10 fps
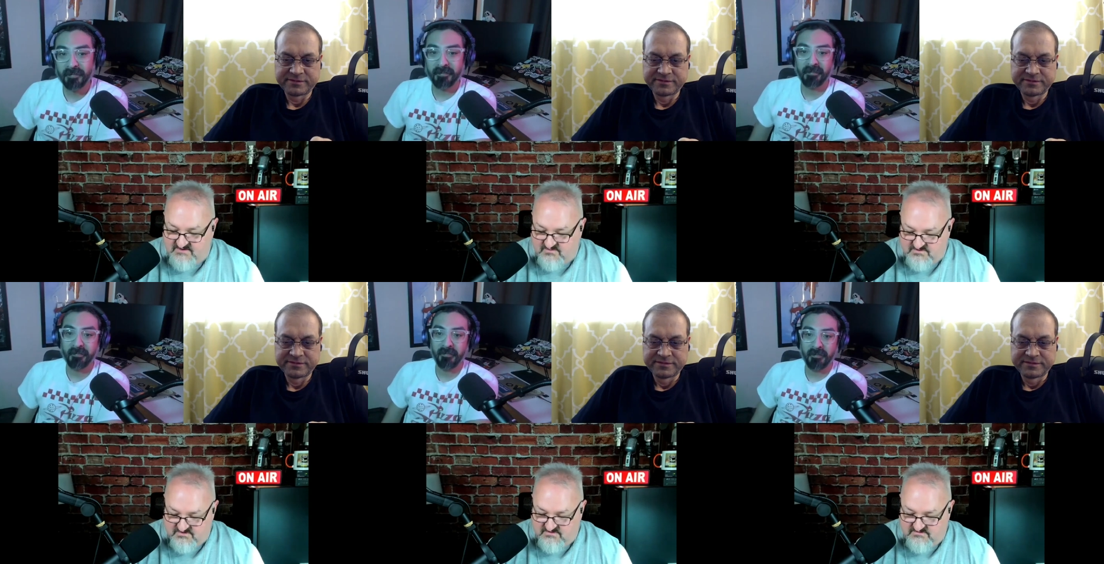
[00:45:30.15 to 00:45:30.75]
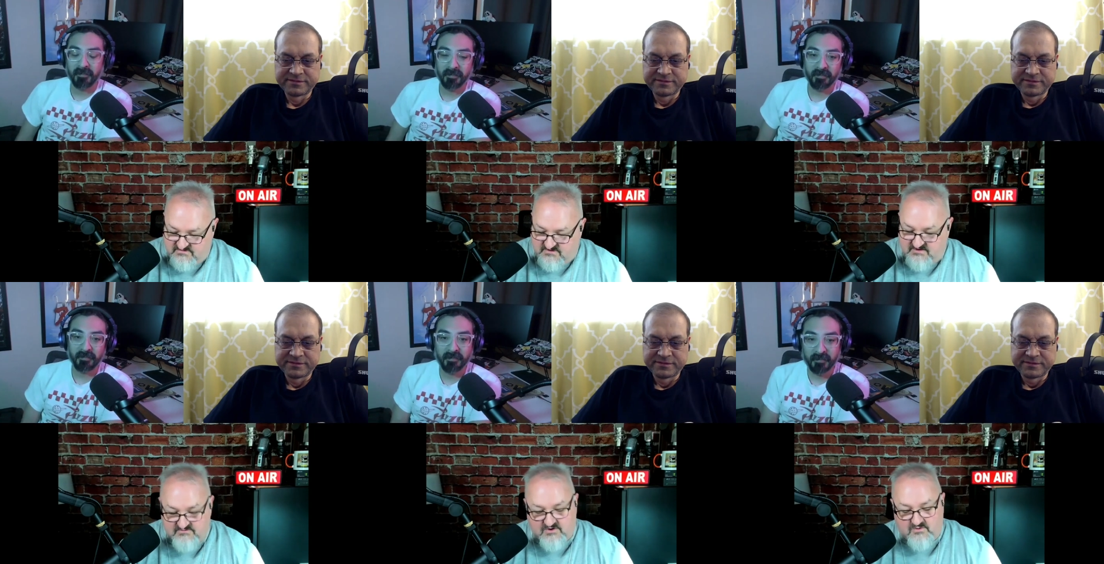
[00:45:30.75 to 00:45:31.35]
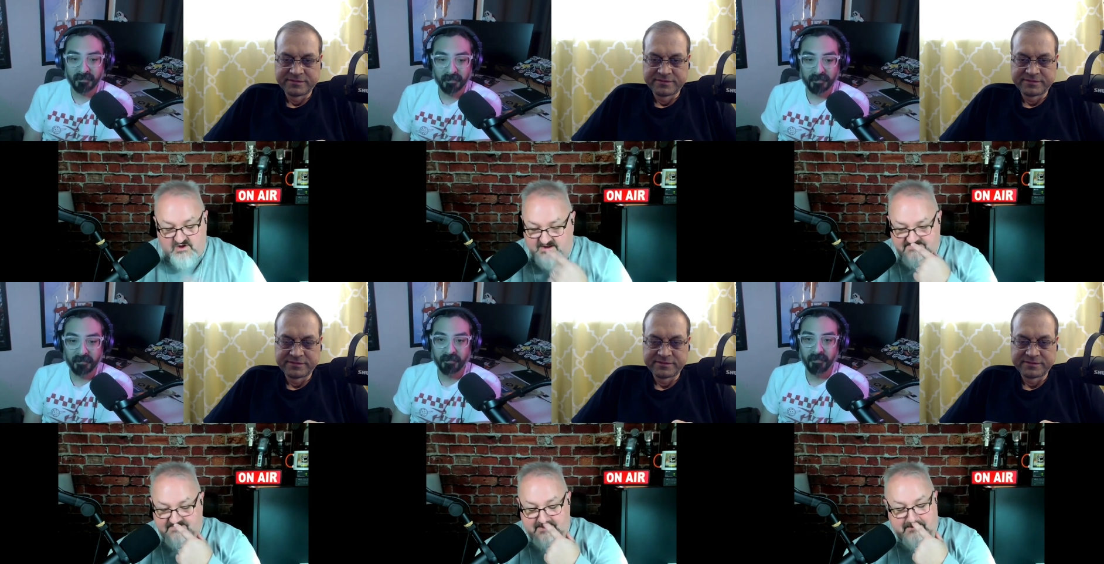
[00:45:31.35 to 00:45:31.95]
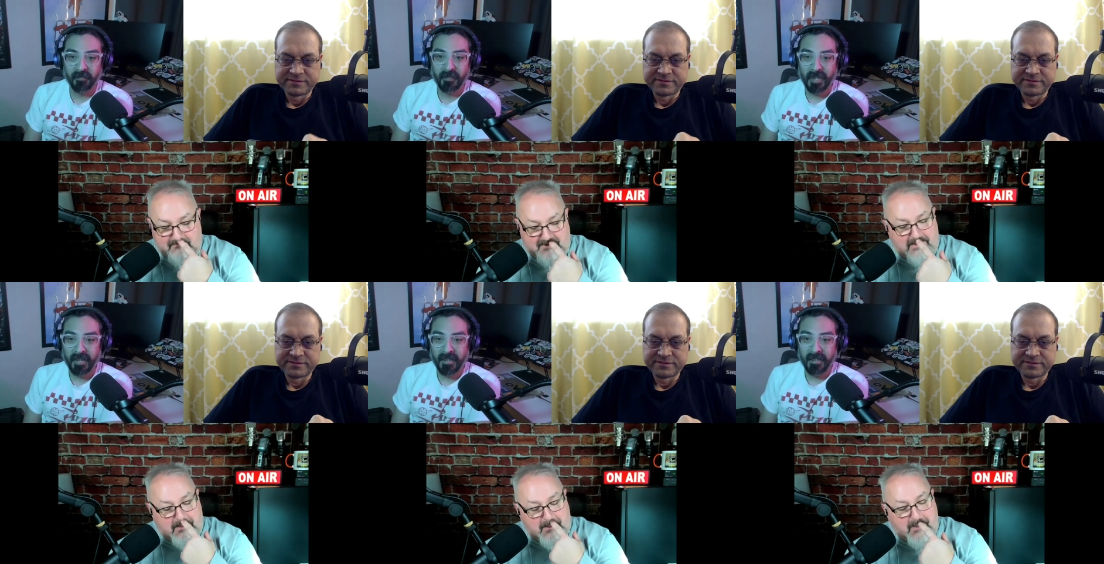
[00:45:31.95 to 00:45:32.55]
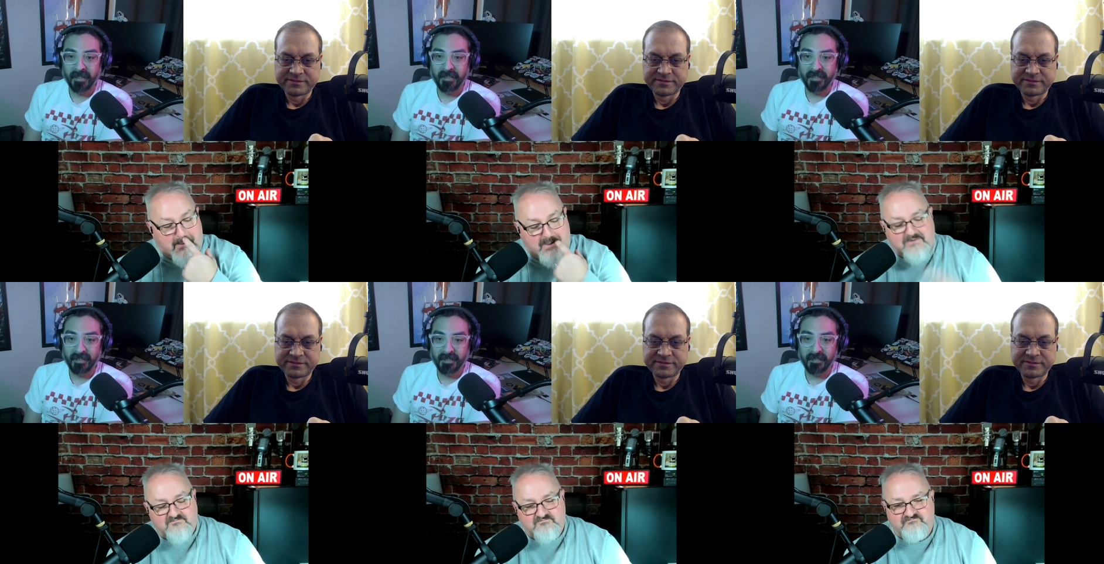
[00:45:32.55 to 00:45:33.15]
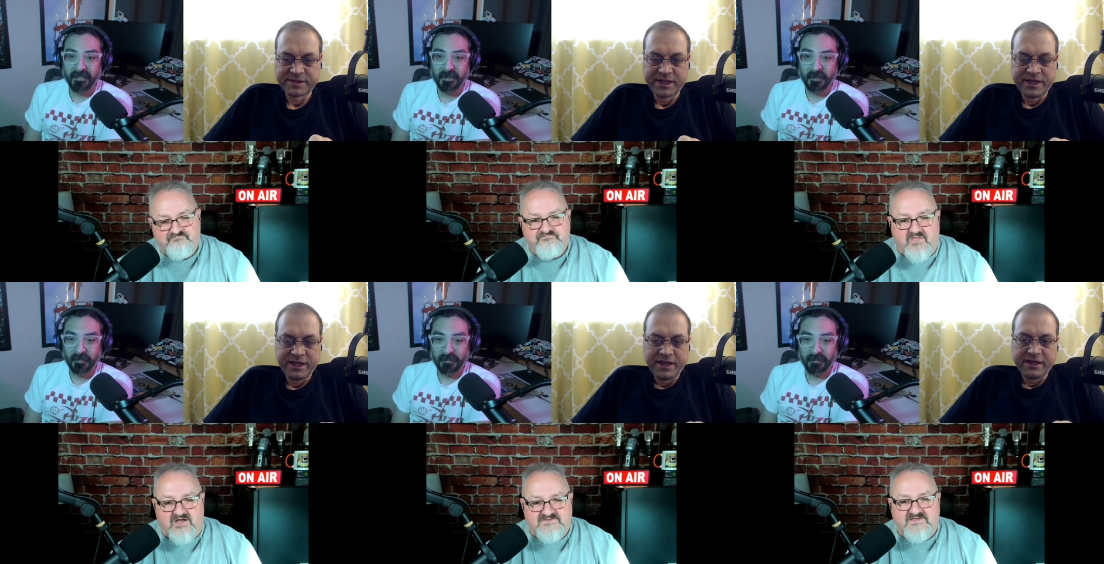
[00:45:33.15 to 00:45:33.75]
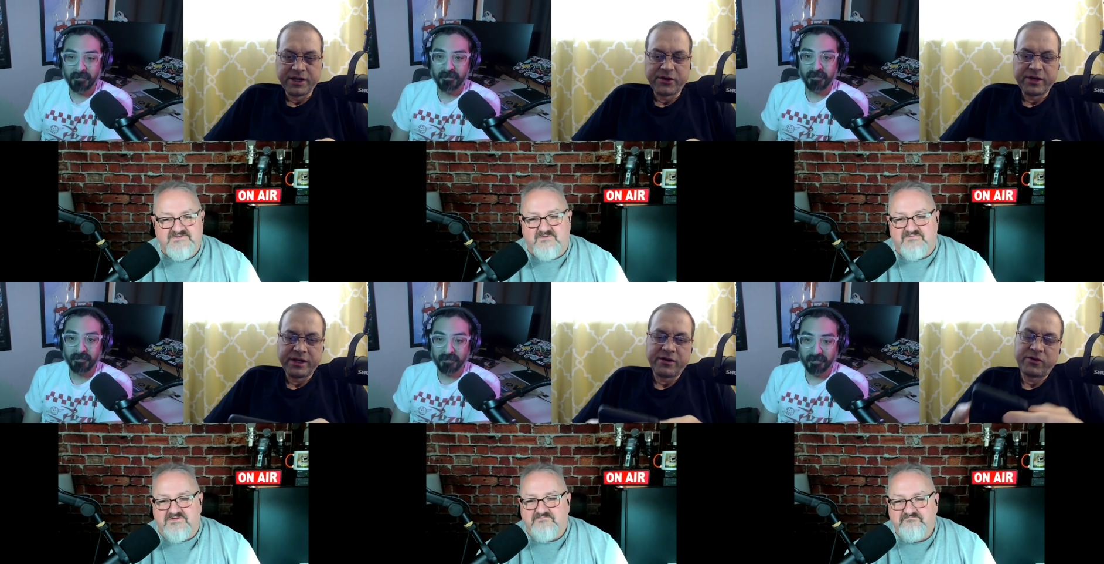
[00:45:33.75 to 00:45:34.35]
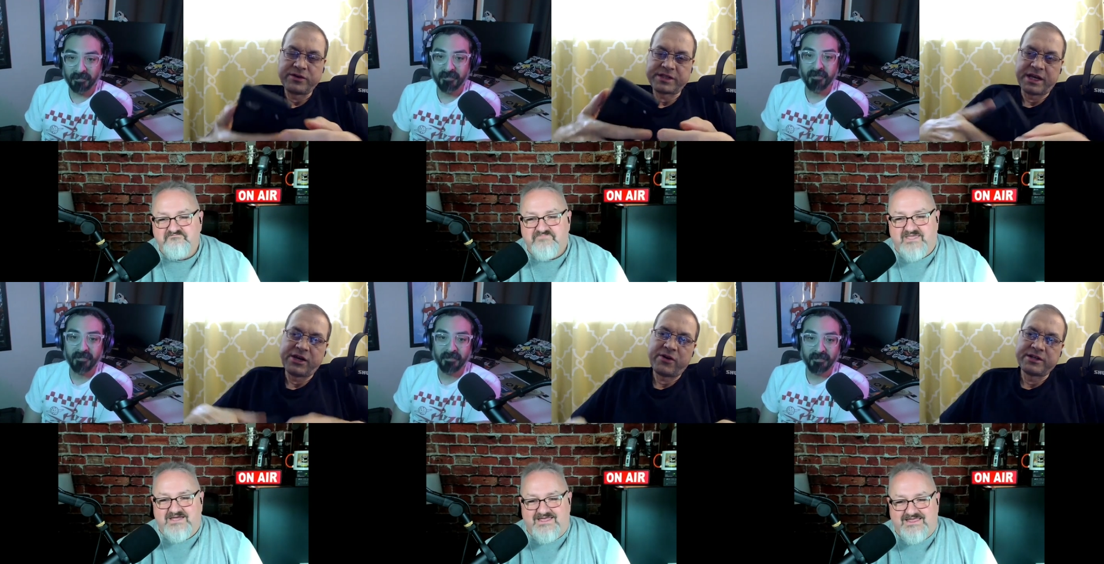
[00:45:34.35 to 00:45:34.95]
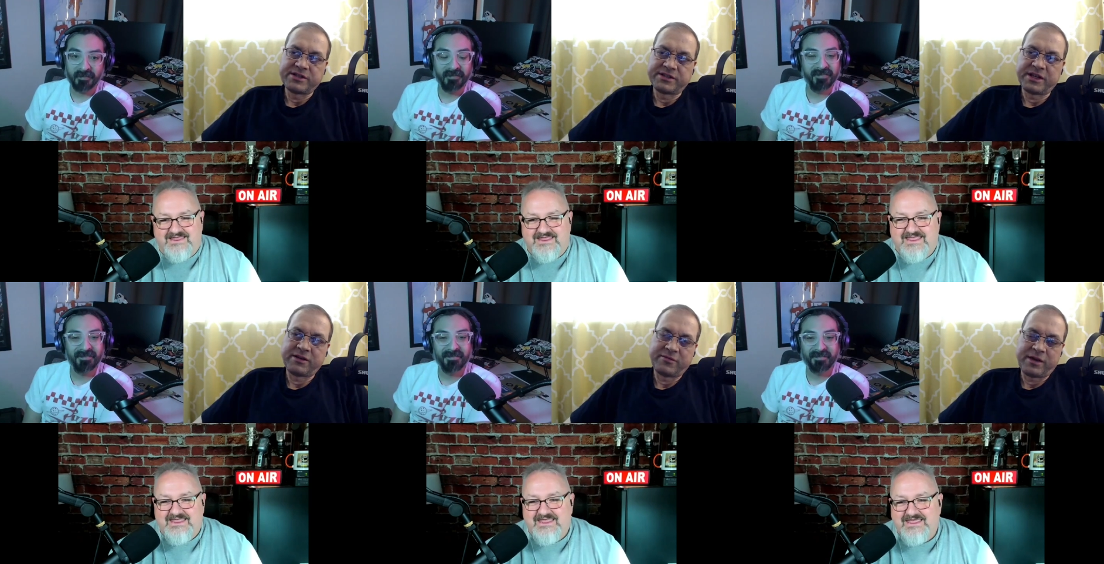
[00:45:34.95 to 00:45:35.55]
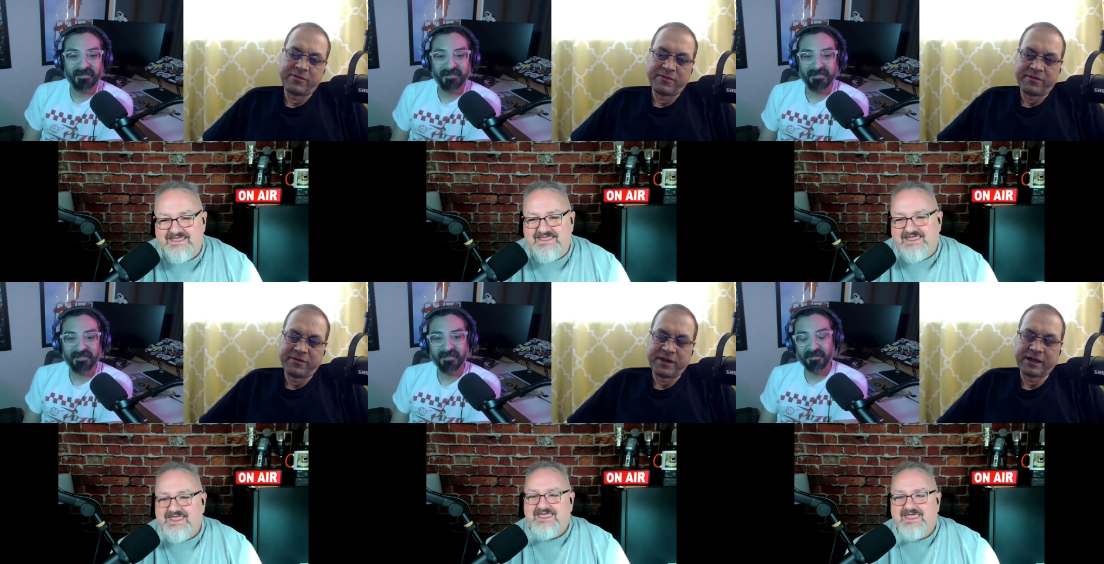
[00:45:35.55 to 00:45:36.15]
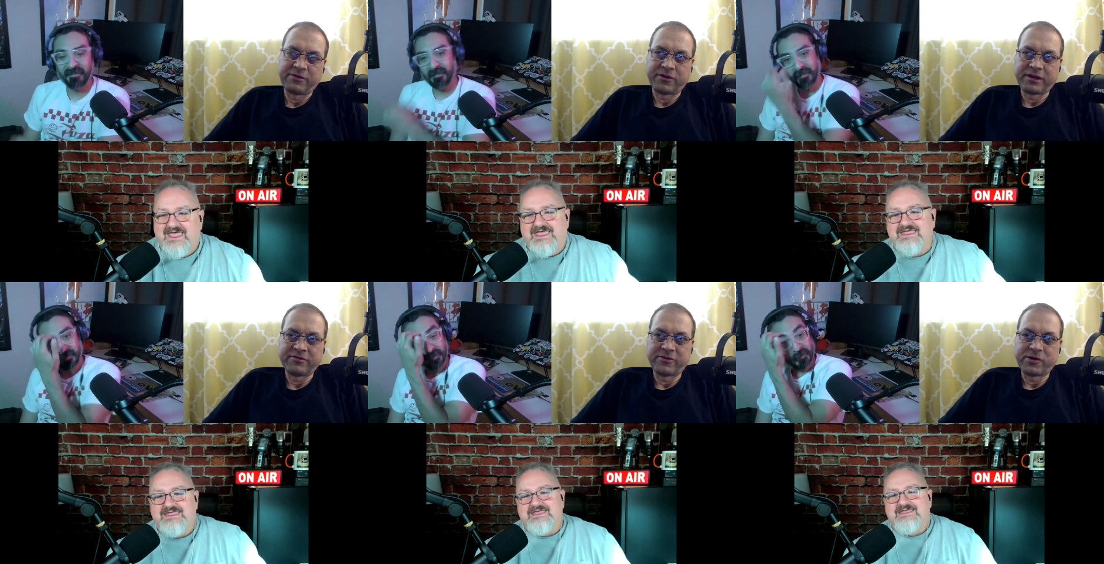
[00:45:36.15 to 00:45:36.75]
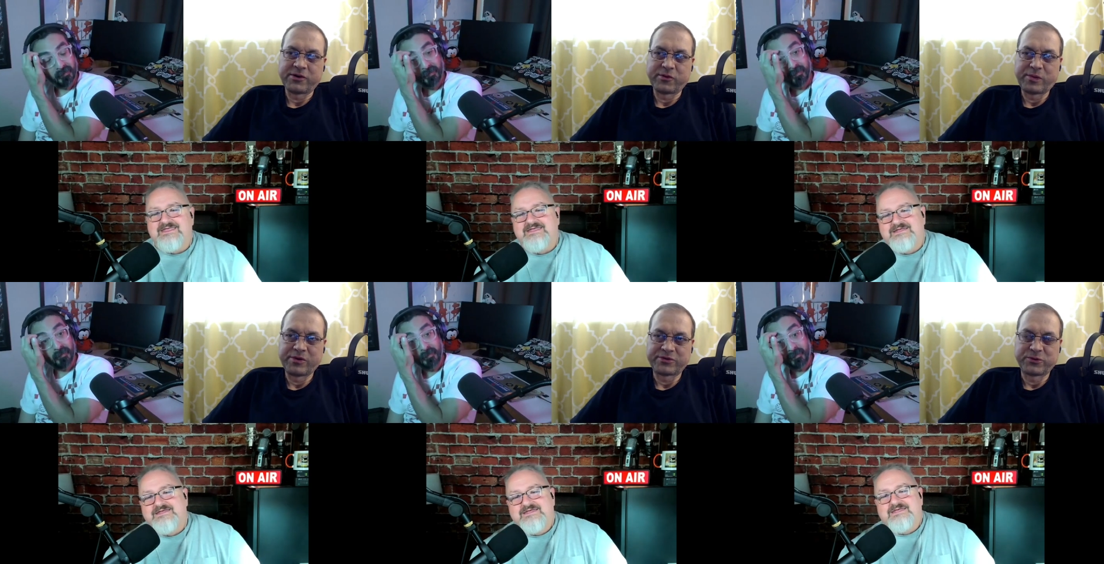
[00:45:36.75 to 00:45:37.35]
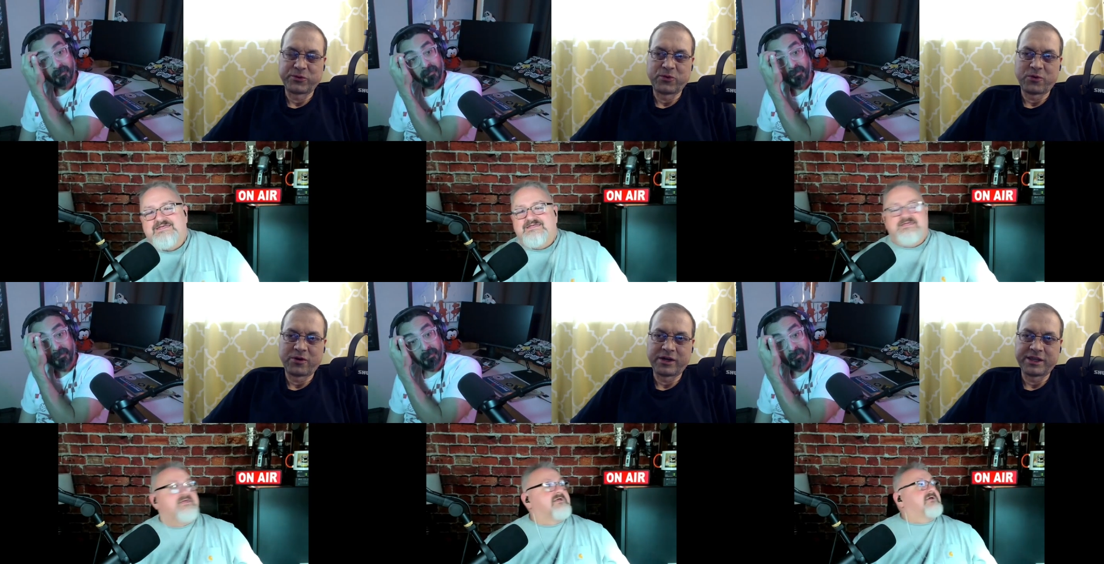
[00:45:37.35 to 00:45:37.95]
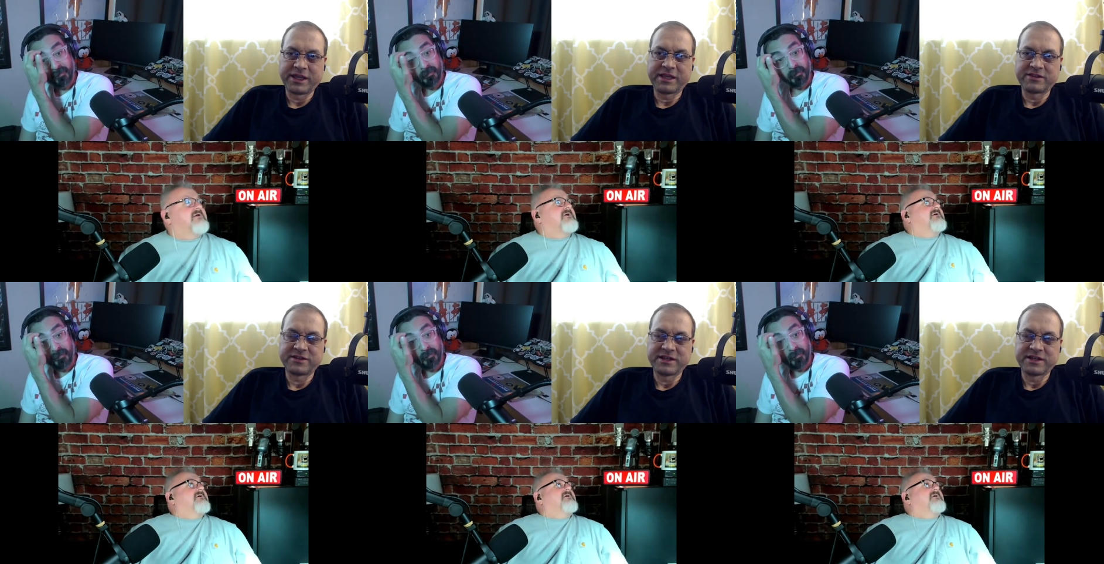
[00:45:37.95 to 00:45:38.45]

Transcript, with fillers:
Speaker 1: will. I don't know what I'll say, but I'll say. You something. know, and,
Speaker 2: and honestly, I know I just said I'm, I'm like looking forward to a post Google world. I think it's